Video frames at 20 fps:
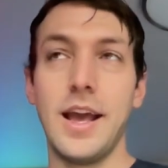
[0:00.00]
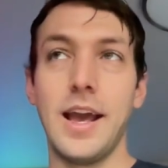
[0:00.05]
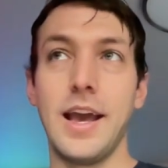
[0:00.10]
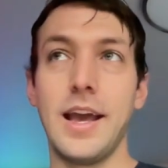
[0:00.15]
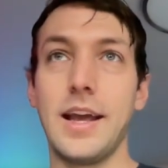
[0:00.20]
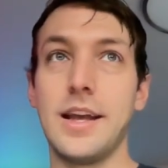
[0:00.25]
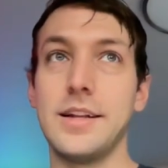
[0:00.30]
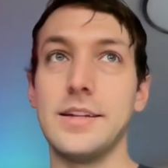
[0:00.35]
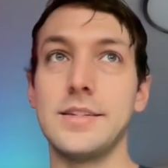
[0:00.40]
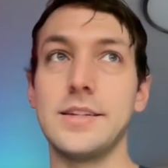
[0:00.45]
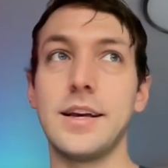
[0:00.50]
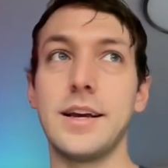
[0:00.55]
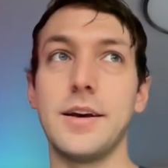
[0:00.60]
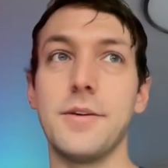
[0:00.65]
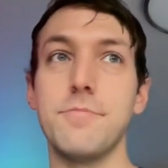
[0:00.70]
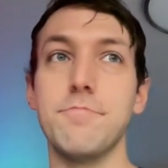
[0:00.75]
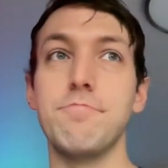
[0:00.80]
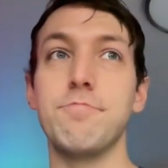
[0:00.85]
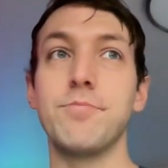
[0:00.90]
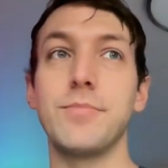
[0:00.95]
And
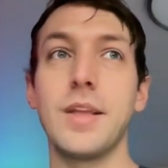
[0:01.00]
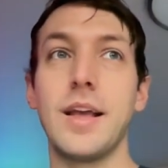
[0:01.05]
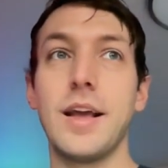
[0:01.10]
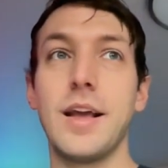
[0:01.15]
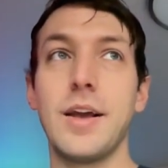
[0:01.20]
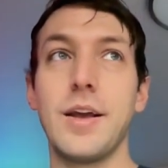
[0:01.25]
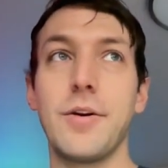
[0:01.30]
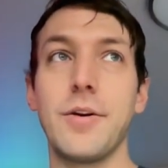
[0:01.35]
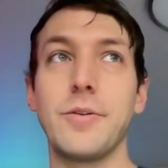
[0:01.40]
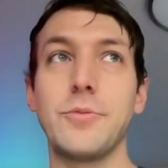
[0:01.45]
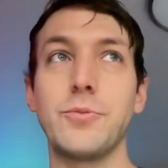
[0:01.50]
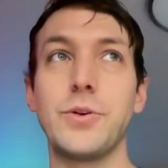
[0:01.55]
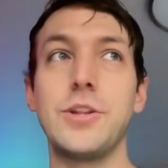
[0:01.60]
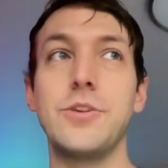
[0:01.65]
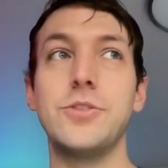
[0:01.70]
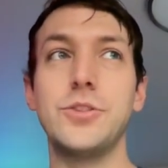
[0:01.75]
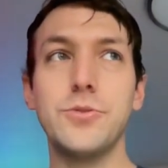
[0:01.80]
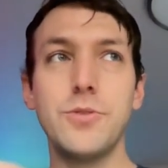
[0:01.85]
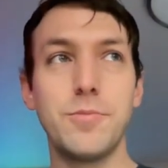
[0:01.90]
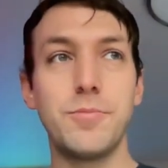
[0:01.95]
when
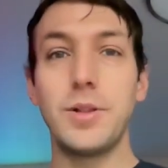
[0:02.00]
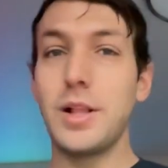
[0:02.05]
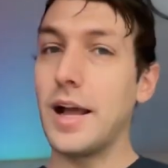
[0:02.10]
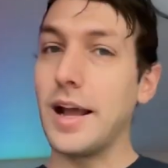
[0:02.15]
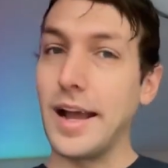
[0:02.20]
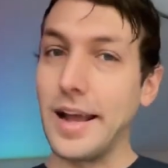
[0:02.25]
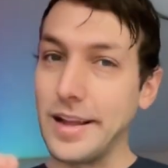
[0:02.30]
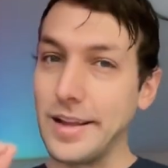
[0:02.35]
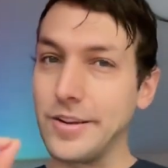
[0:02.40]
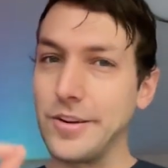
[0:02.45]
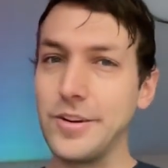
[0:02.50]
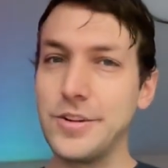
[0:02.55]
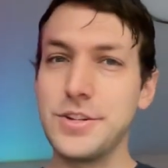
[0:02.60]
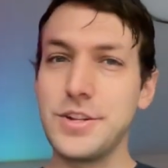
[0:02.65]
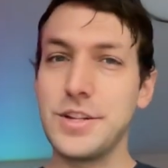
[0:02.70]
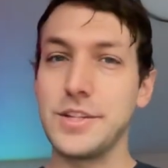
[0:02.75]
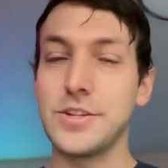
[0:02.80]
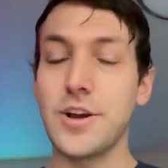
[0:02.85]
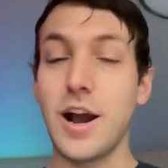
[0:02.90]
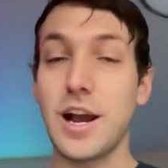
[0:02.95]
you do apply, I encourage you
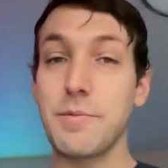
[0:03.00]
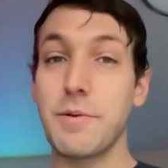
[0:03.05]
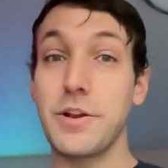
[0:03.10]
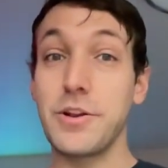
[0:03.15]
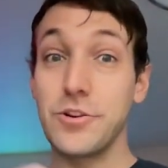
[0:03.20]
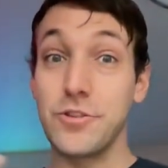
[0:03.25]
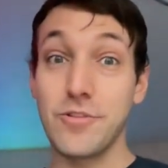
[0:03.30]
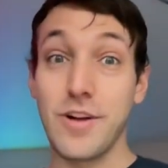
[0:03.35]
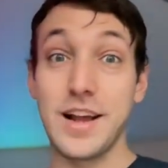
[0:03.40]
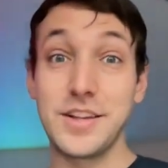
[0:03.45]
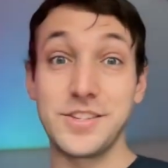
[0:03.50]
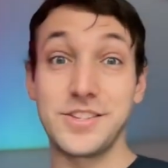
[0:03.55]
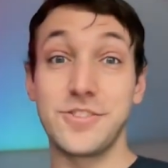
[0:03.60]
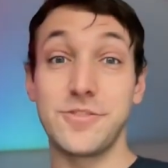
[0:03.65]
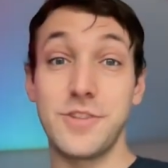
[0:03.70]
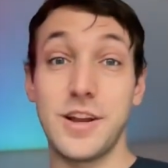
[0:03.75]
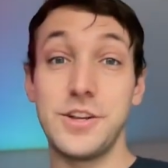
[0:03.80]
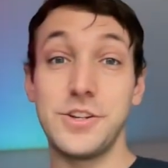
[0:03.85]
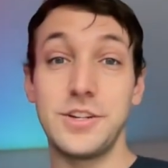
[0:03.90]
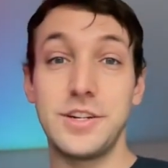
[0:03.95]
to talk about your Horizon
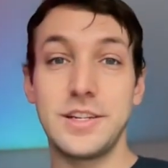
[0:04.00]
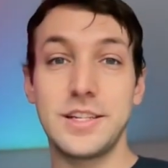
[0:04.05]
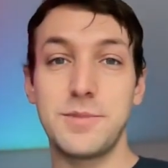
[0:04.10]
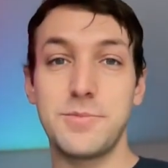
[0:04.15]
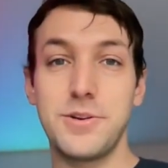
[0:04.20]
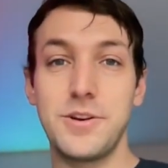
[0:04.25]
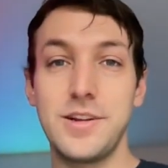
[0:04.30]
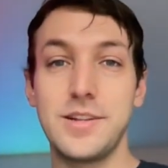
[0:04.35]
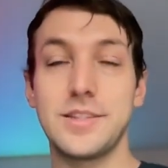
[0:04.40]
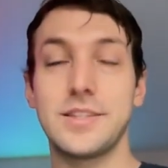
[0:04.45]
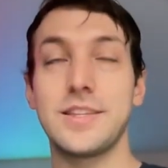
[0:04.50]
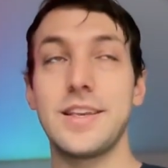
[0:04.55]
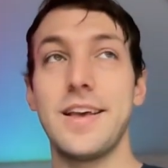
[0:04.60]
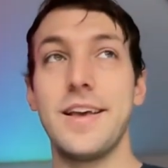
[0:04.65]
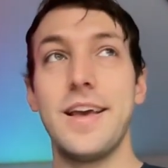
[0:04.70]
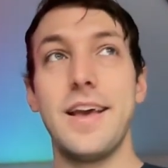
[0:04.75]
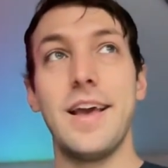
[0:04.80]
creation experience.